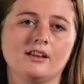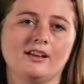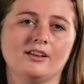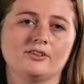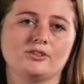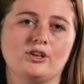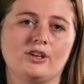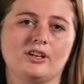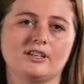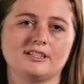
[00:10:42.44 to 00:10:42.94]

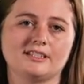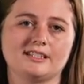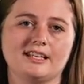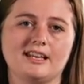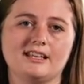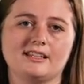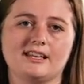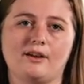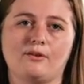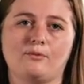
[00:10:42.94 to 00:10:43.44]
So you can
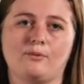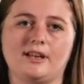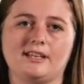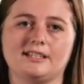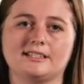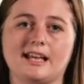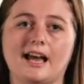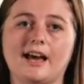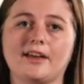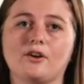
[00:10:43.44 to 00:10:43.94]
see that we
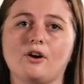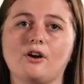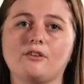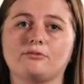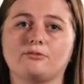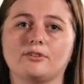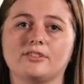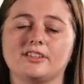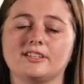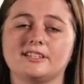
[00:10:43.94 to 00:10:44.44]
start
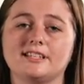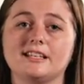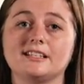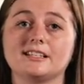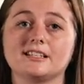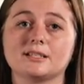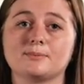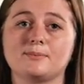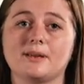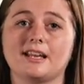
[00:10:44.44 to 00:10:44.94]
off with the
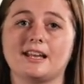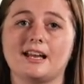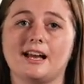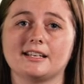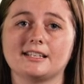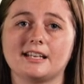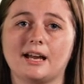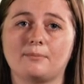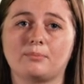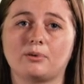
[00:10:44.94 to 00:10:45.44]
sentence being
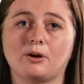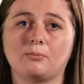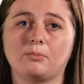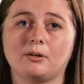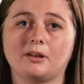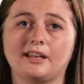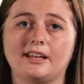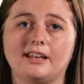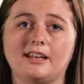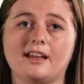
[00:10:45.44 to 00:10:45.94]
cut out
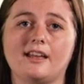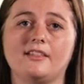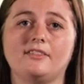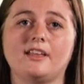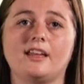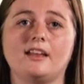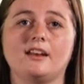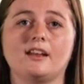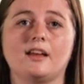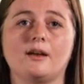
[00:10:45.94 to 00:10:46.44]
properly, and
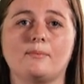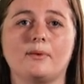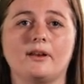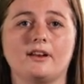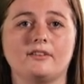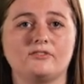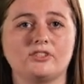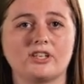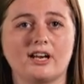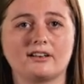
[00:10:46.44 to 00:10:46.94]
then a bit
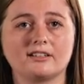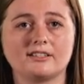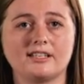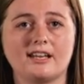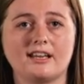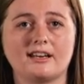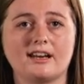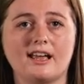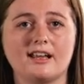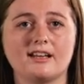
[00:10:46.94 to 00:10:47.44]
of junk
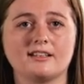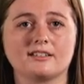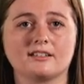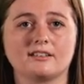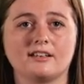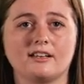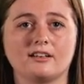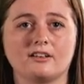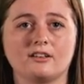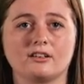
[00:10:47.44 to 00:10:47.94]
DNA is
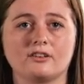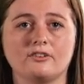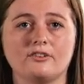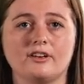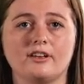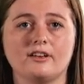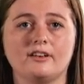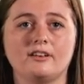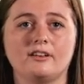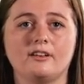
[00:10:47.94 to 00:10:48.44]

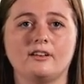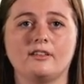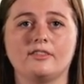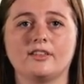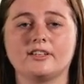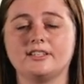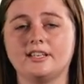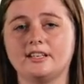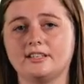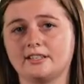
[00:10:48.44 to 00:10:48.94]
included,
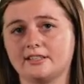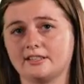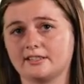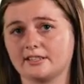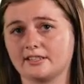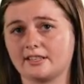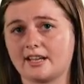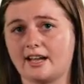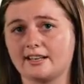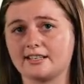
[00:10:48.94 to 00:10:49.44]
the sentence
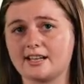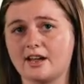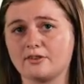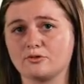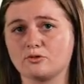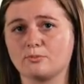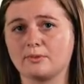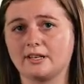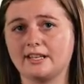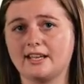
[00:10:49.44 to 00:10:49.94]
is cut out
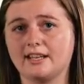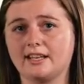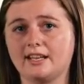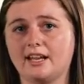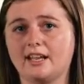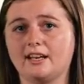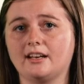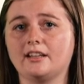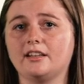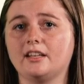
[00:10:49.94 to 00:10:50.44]
normally
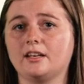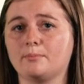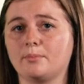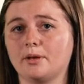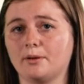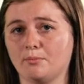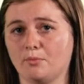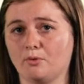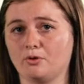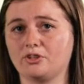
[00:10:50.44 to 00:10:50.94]
again, and then a
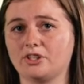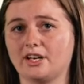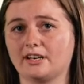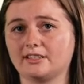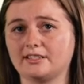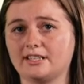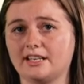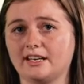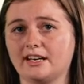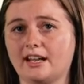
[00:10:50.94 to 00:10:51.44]
bit more
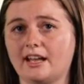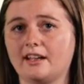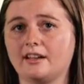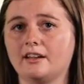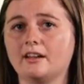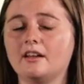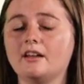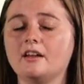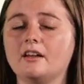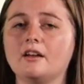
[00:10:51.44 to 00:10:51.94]
junk DNA,
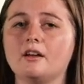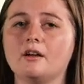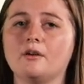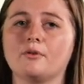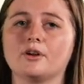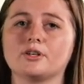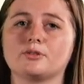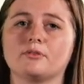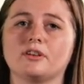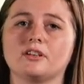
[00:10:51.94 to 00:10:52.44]

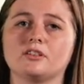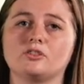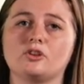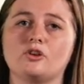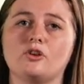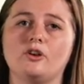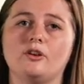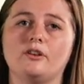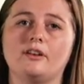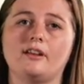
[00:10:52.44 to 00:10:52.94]
which would in
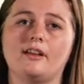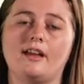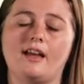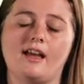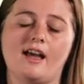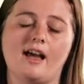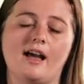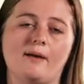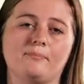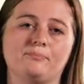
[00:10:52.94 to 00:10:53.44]
turn
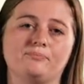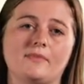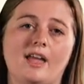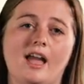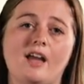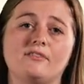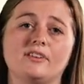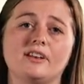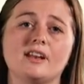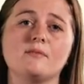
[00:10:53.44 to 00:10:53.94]
um,
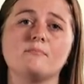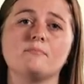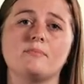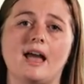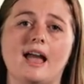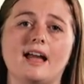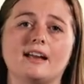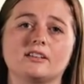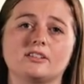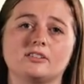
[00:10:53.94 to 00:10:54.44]
have an
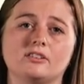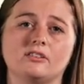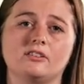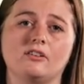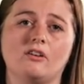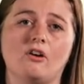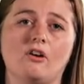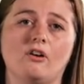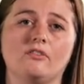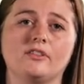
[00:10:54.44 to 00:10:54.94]
impact
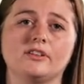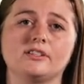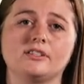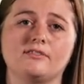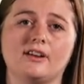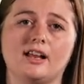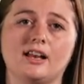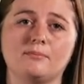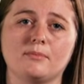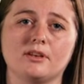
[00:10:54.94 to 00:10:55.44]
on the
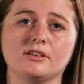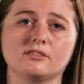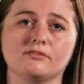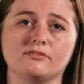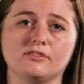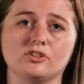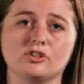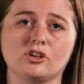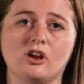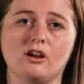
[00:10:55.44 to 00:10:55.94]
development of
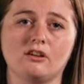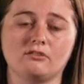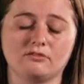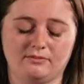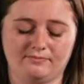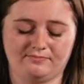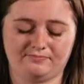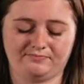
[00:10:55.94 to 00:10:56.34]
the child.